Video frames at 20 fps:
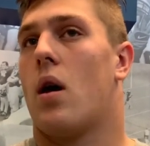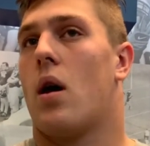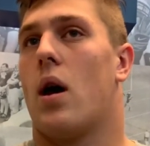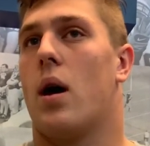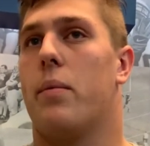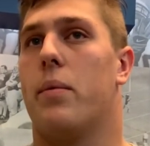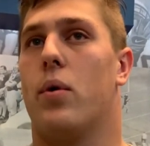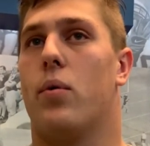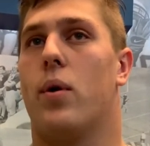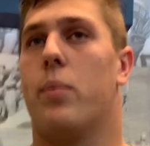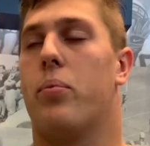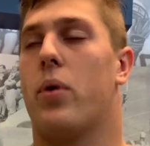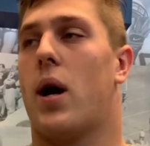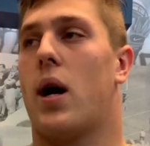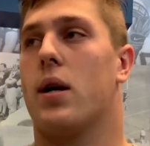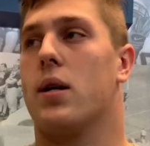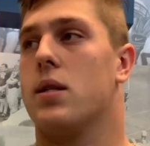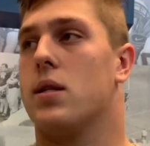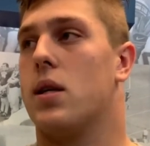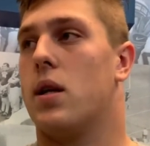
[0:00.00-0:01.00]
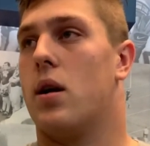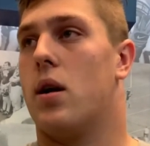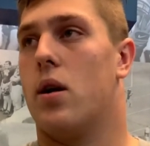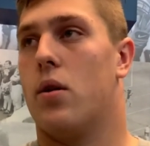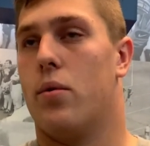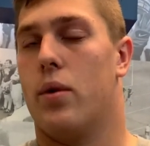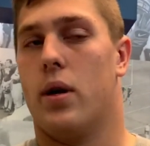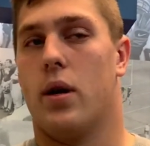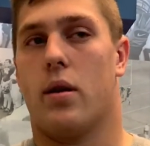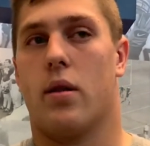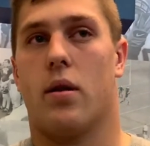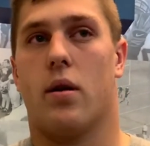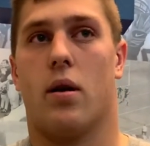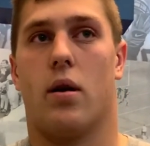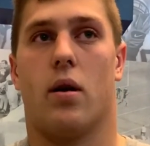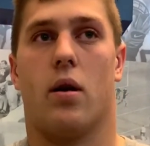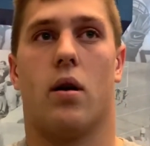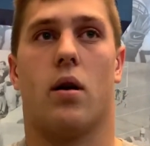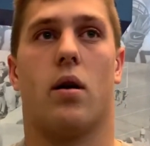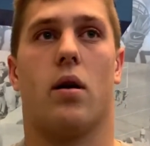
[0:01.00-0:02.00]
I mean, we practiced that all week.
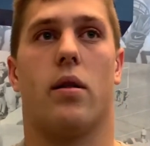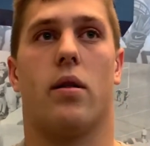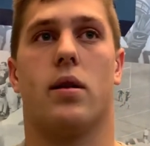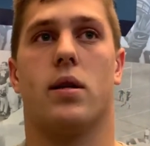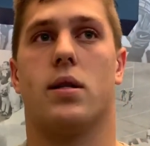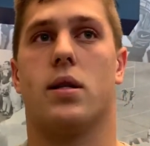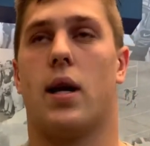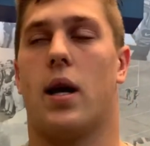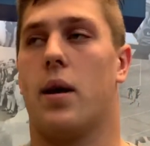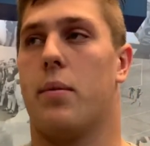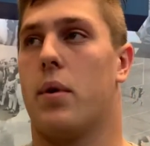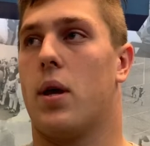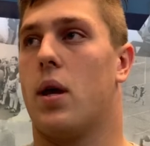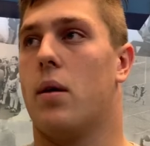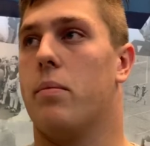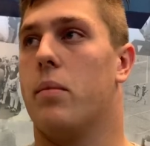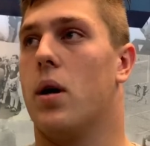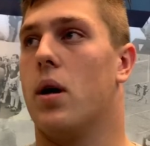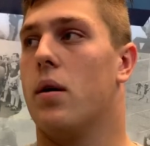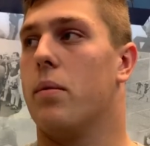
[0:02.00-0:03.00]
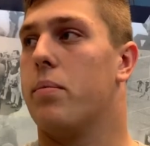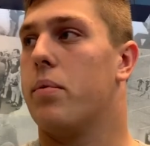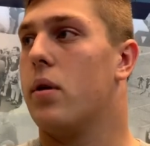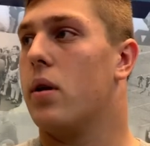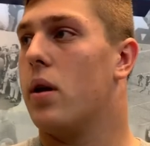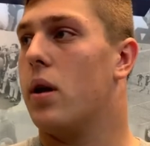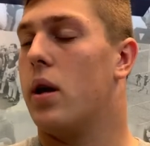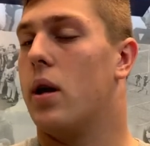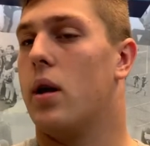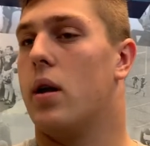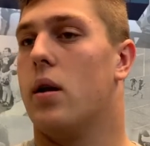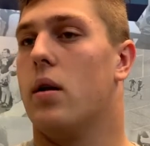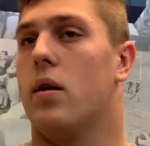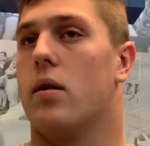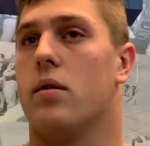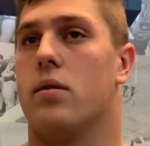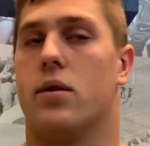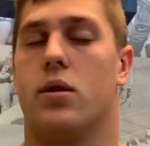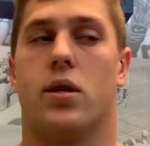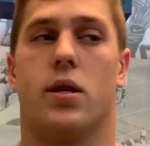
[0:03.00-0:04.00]
There, the Sam came up
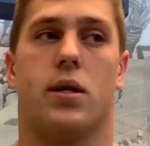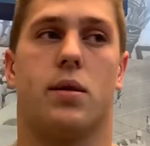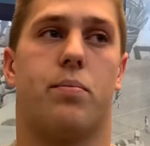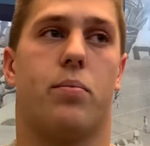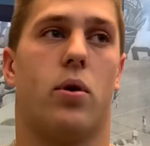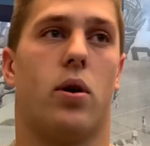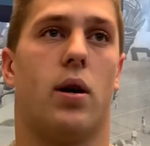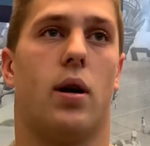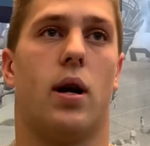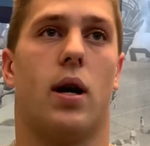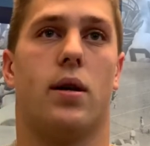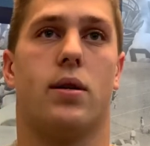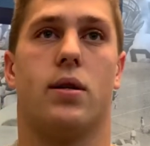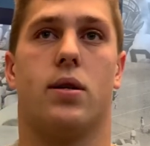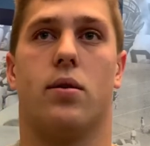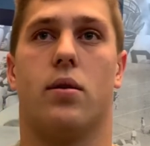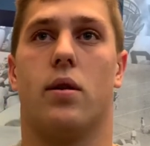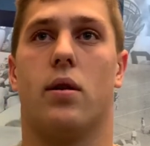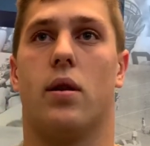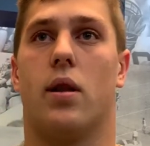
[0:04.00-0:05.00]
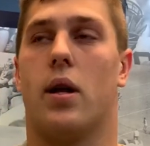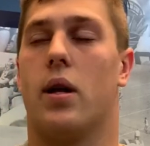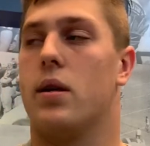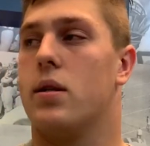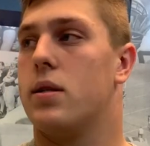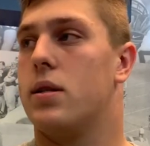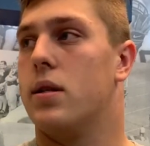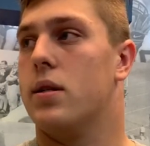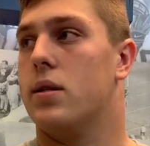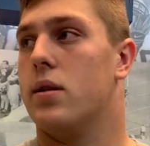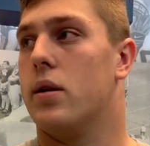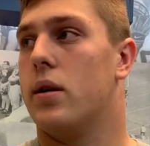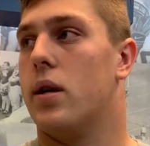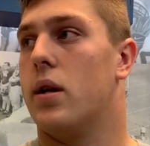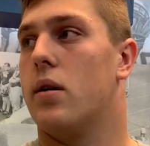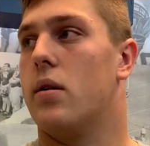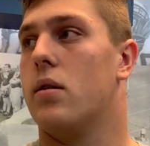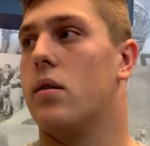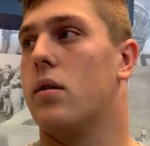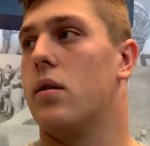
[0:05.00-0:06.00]
and just pointed out to it, let Cesar
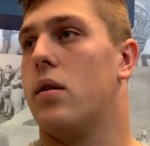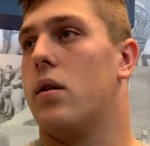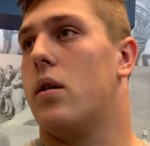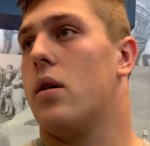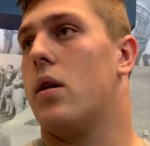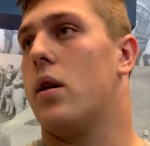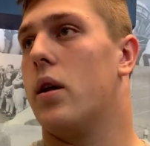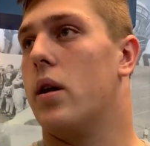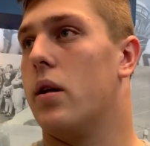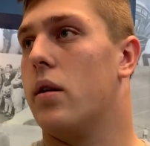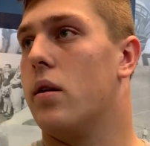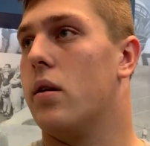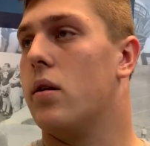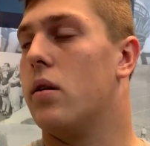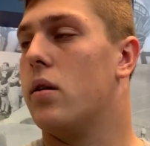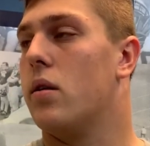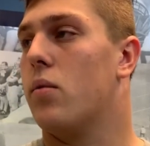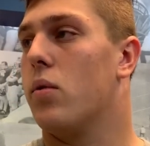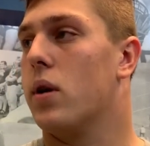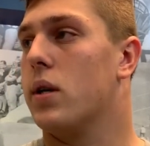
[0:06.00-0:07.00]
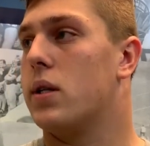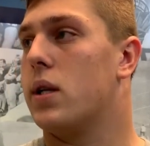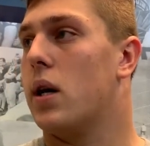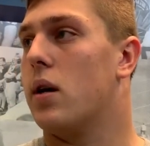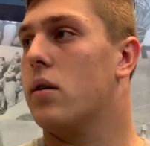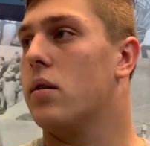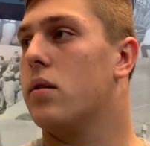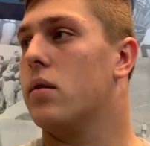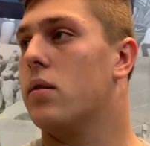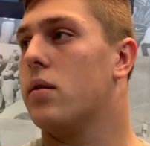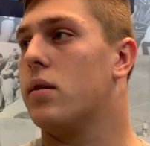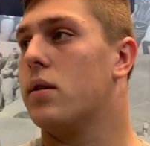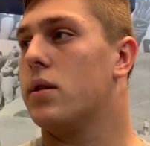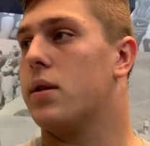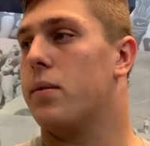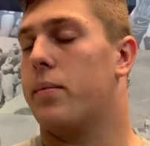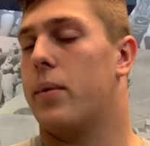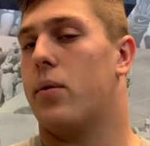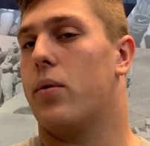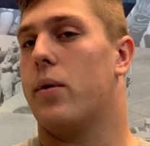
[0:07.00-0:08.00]
know, and worked out. Mm -hmm.
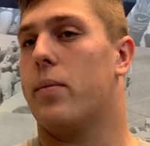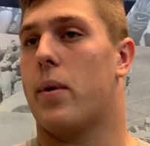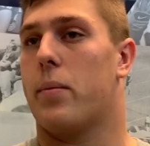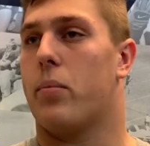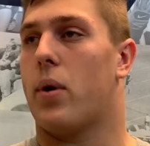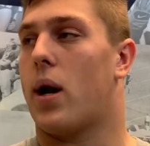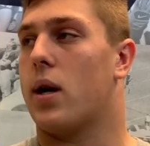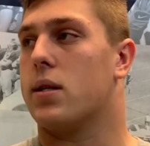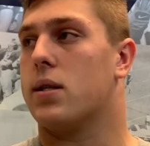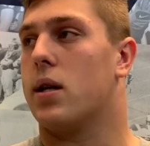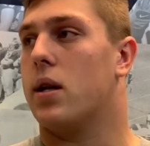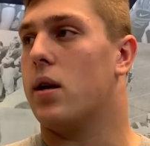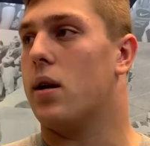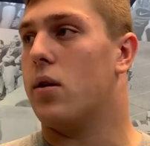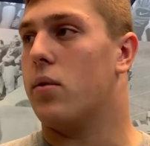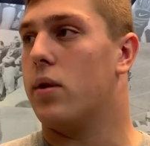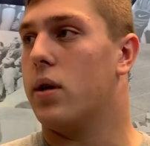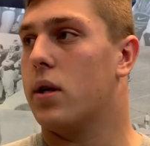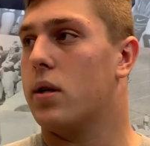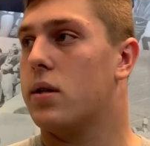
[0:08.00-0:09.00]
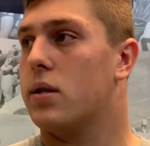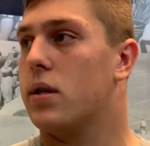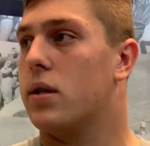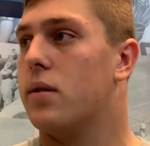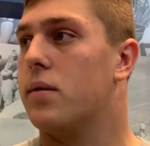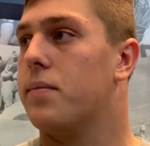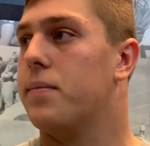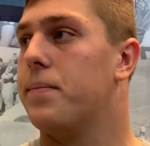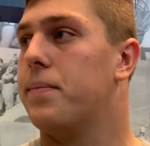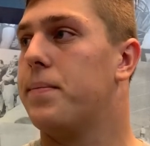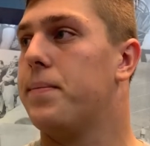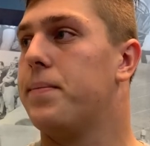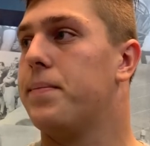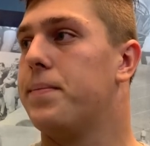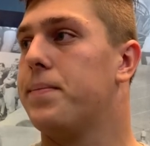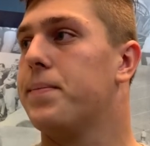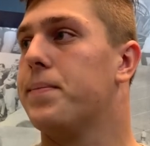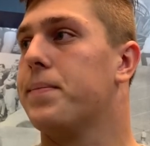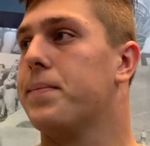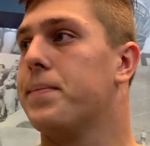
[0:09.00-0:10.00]
so, but we've been practicing all week. So, was there
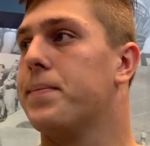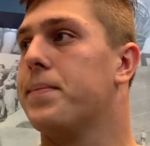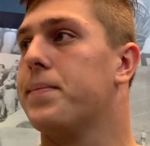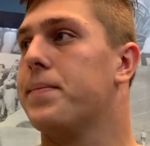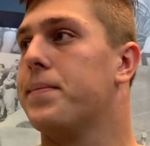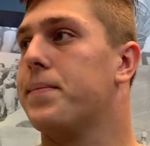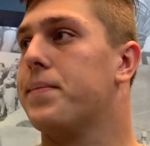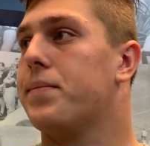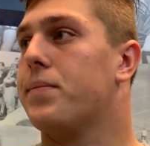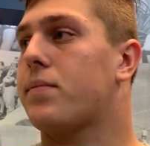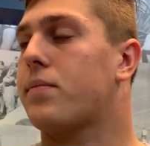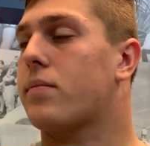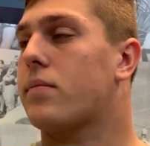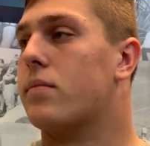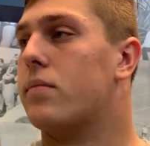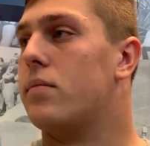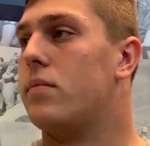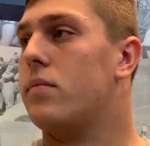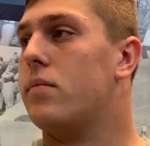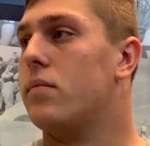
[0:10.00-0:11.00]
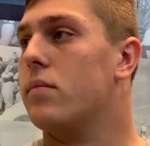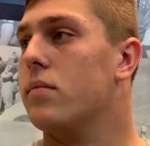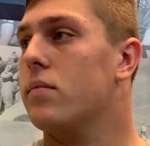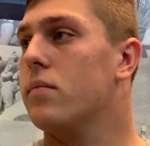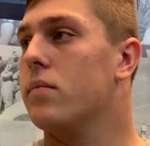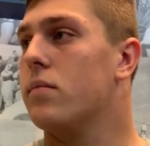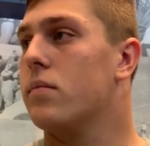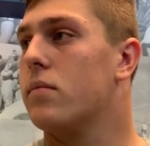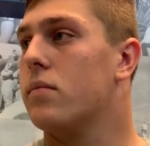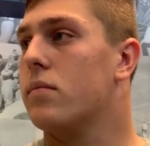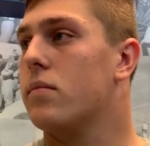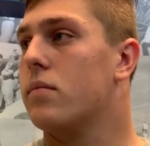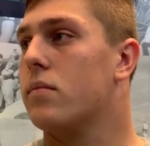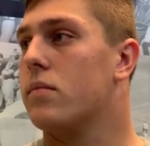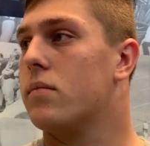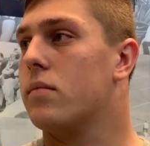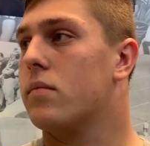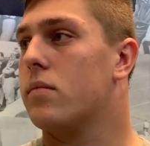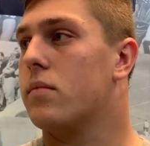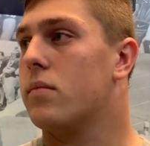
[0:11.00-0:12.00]
a point where you realized that you felt really comfortable
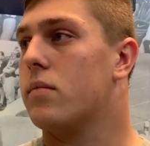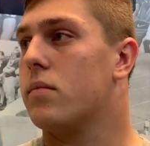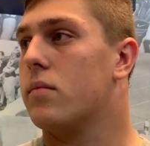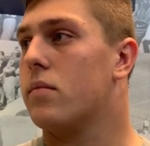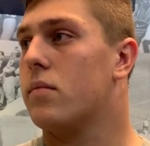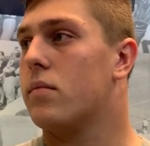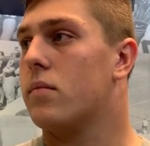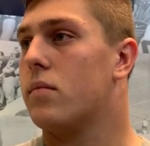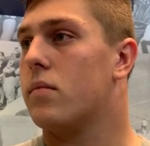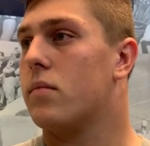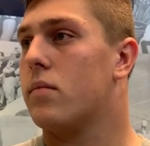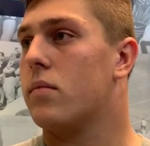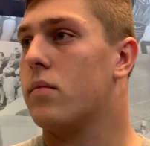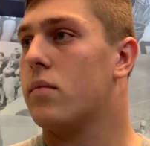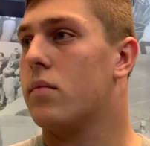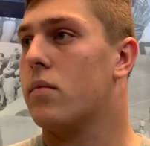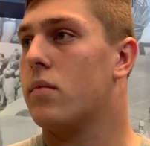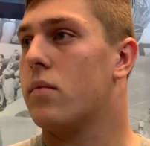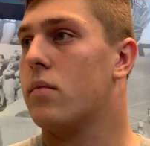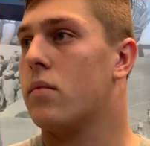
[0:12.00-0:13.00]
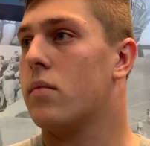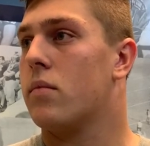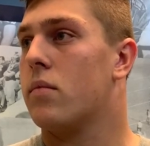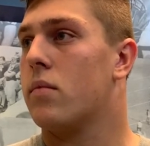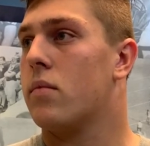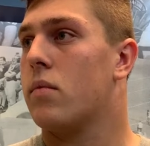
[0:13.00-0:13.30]
making those type of calls at the line?